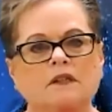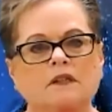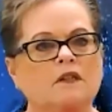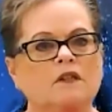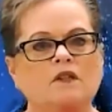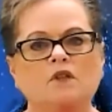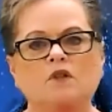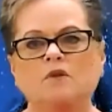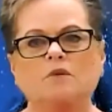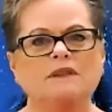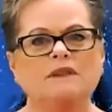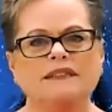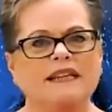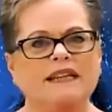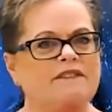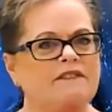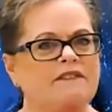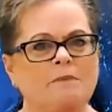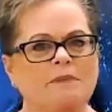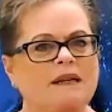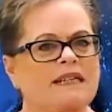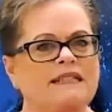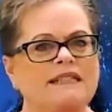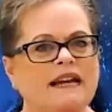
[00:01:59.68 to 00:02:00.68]
who will
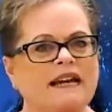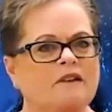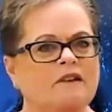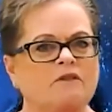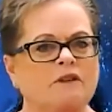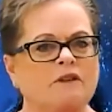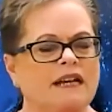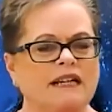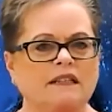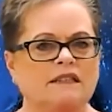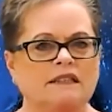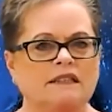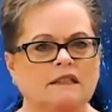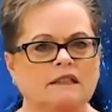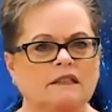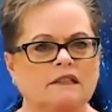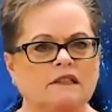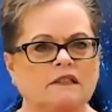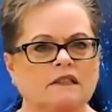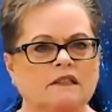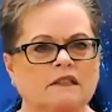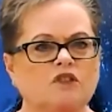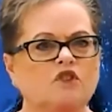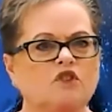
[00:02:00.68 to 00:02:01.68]
never be directed
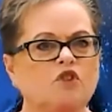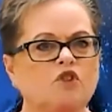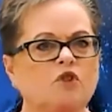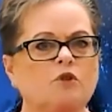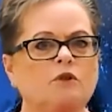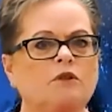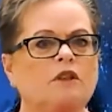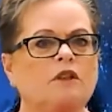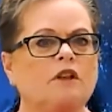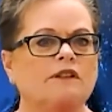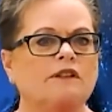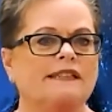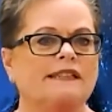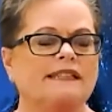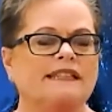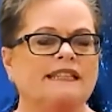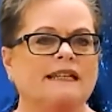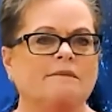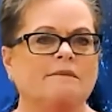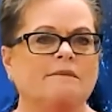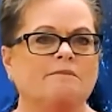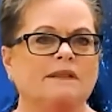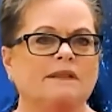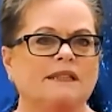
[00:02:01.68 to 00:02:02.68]
to those
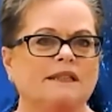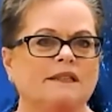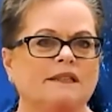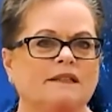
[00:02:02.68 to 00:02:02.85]
teams,